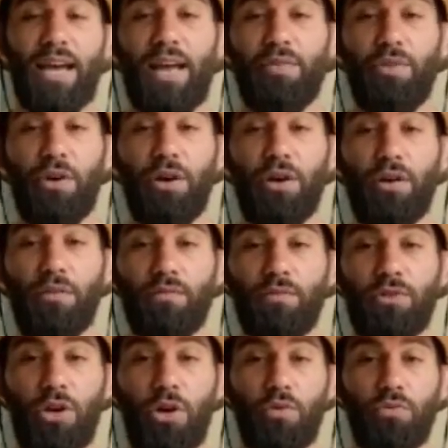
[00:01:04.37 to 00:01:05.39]
had
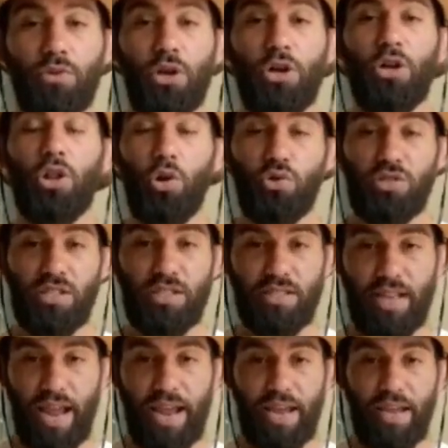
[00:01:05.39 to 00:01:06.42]
the closest
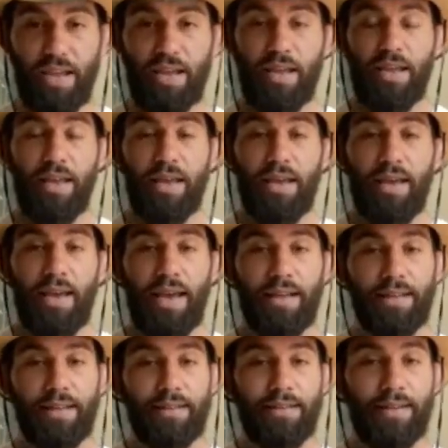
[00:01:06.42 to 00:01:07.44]
date,
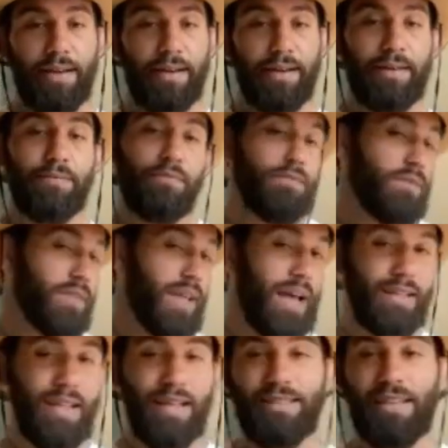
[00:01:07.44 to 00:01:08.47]
and
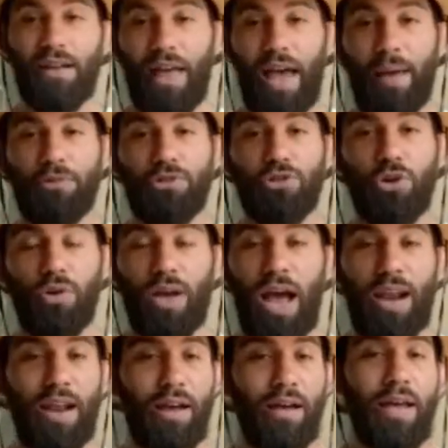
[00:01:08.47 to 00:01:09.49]
that's how that happened. So
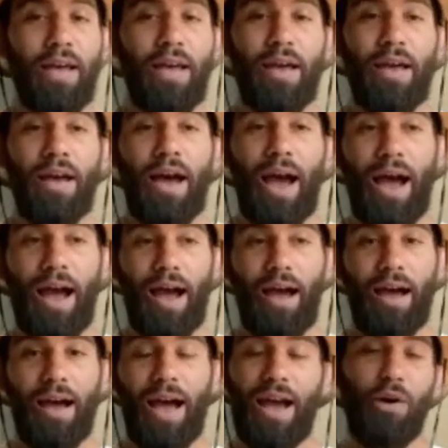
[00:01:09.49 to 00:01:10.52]
kind of,
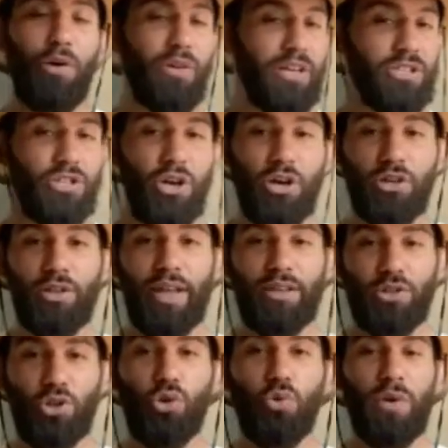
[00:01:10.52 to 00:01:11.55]
I only took
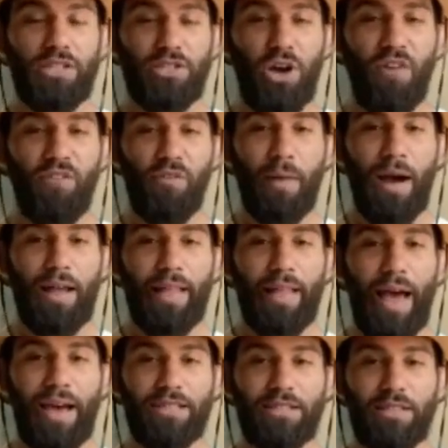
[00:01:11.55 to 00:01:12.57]
like 2 weeks off of
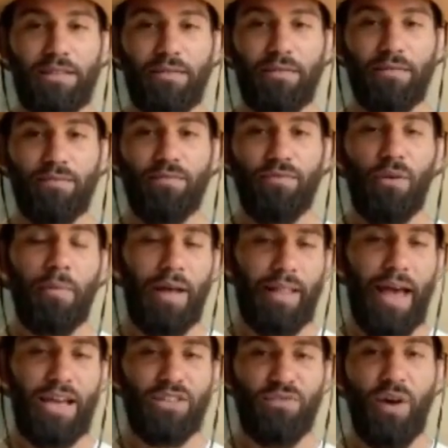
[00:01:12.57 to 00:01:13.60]
from my
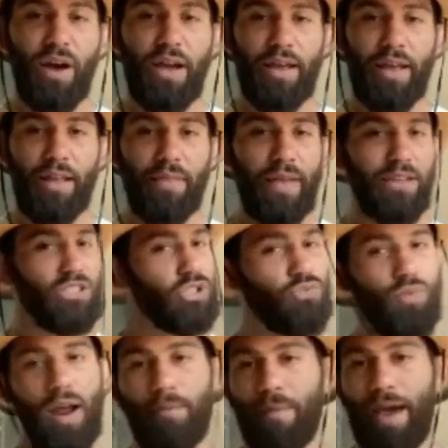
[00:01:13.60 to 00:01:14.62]
last fight, and then just
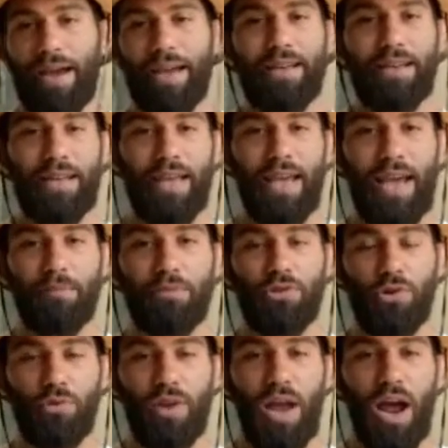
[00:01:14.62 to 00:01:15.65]
right back into camp.
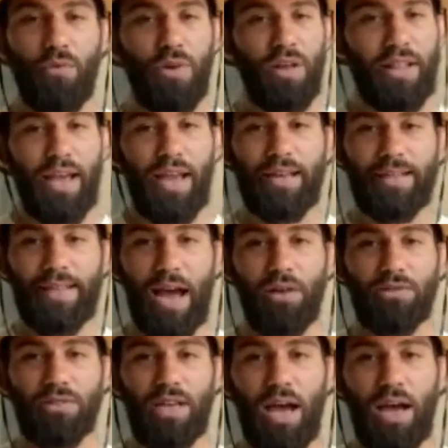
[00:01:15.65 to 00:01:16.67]
So not really any
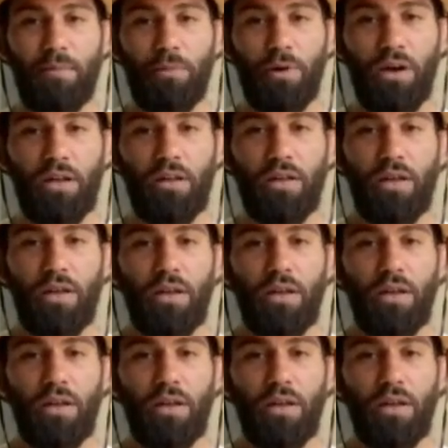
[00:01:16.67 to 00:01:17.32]
downtime, but